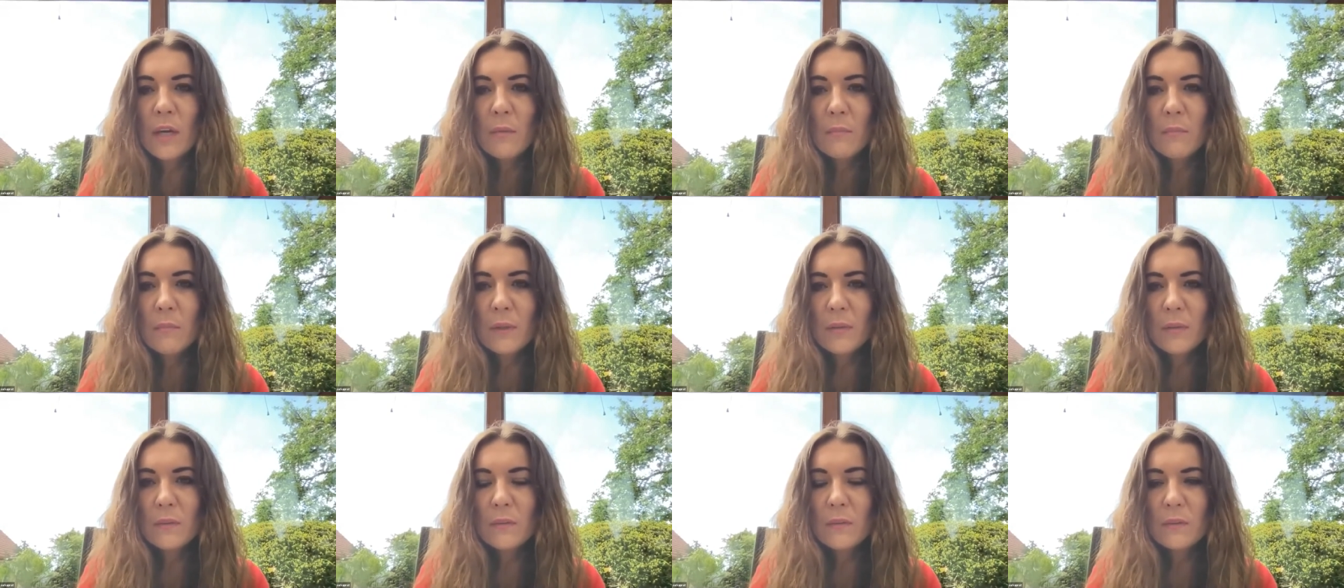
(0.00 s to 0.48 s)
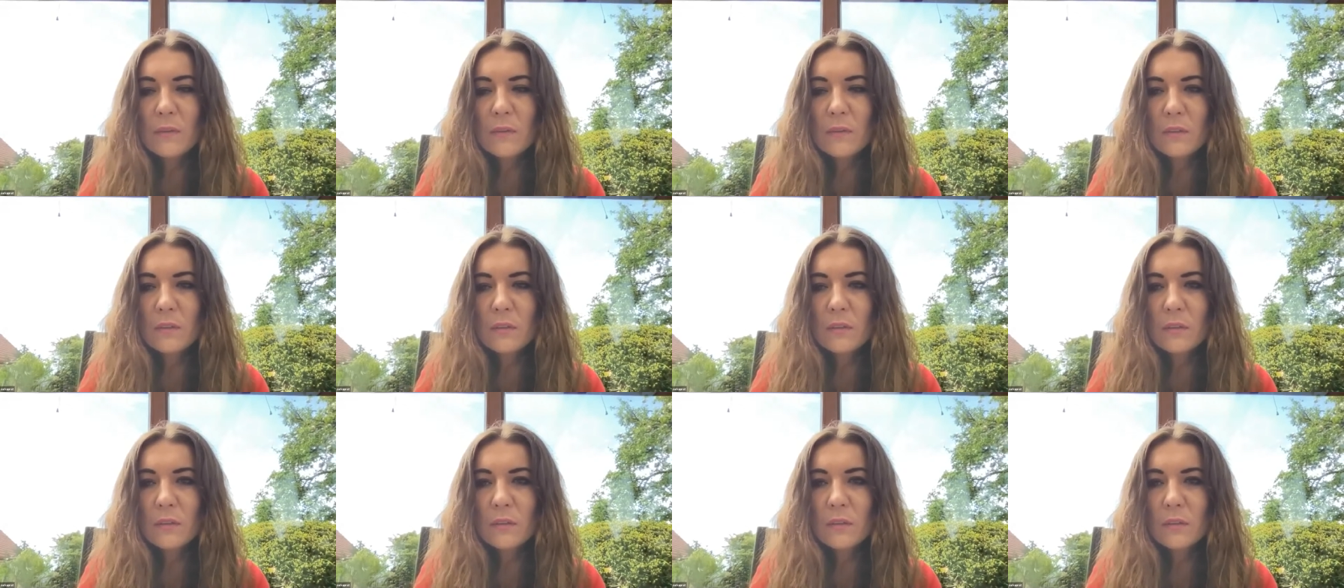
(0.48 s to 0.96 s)
But
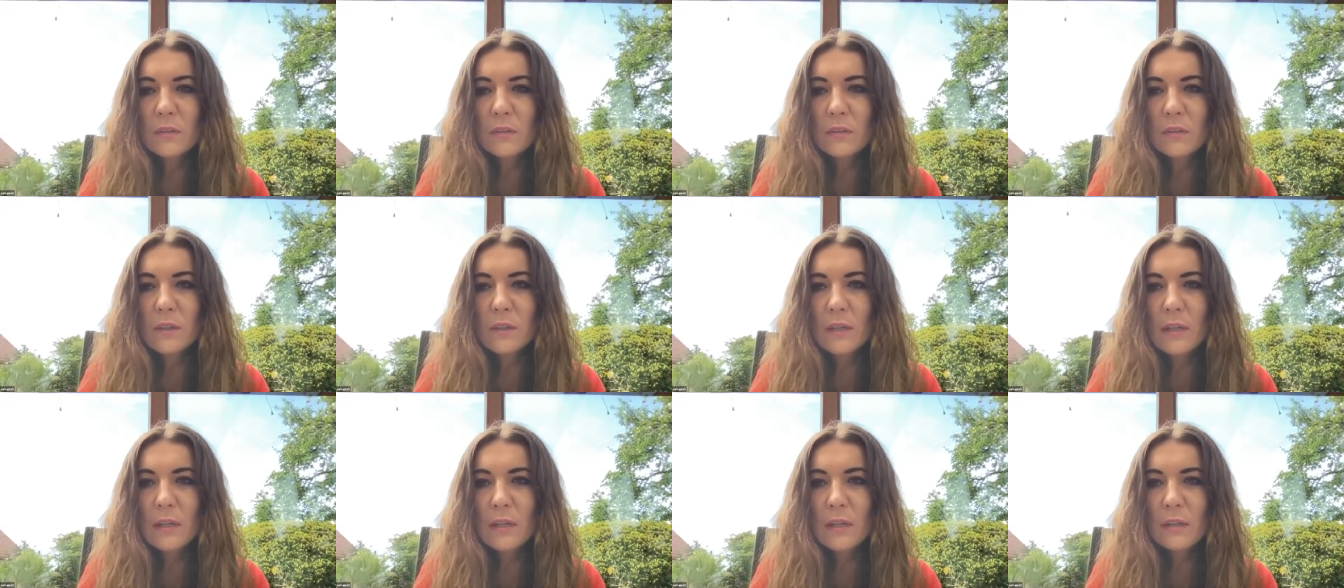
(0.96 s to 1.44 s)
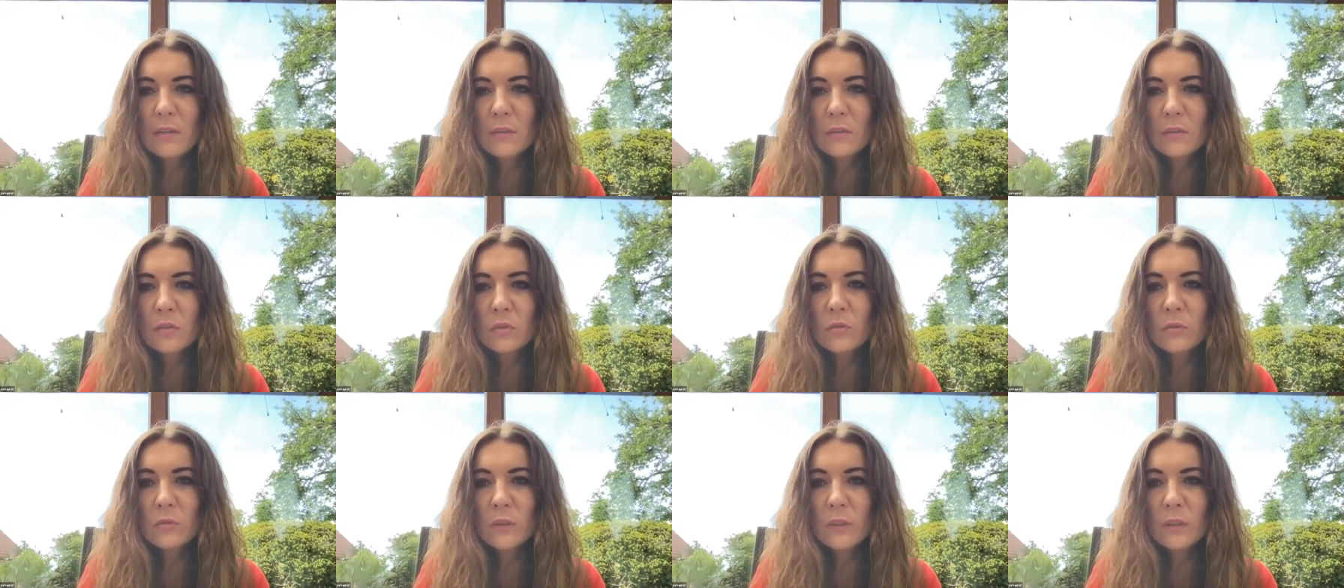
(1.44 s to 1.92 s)
uh,
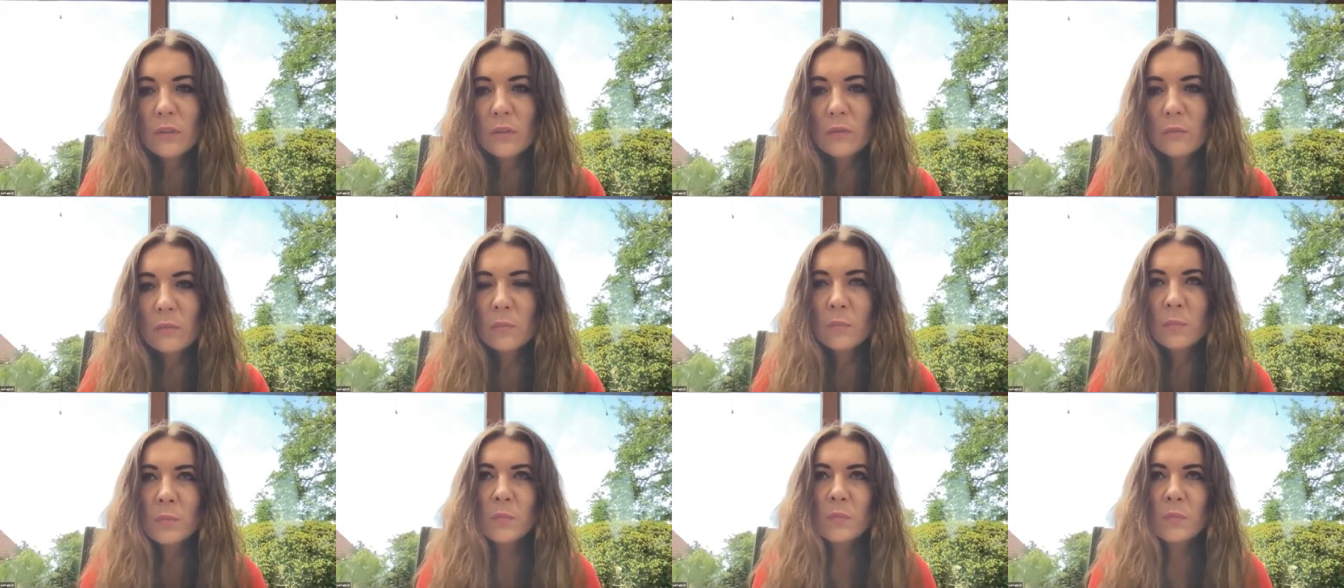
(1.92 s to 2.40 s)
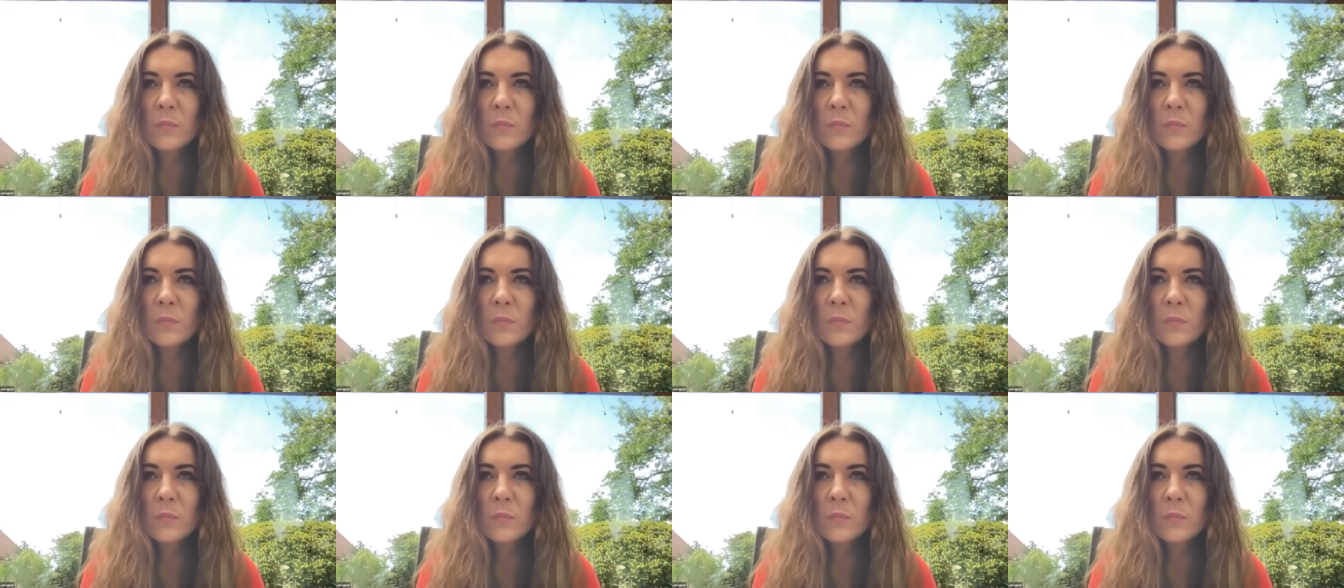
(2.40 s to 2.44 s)
during the